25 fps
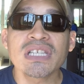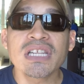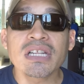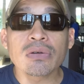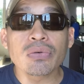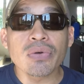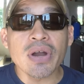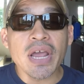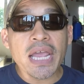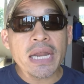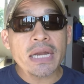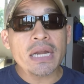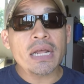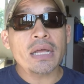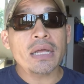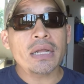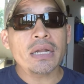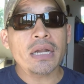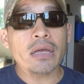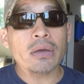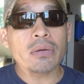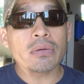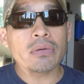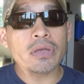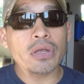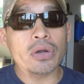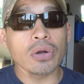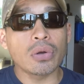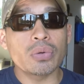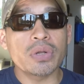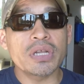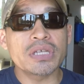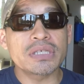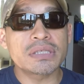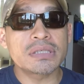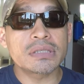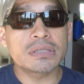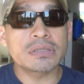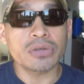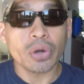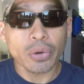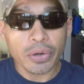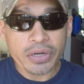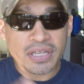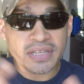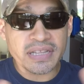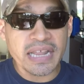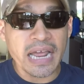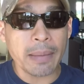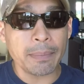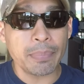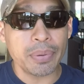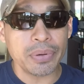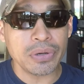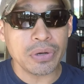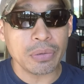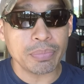a little rain. There, you know, this sorry to dampen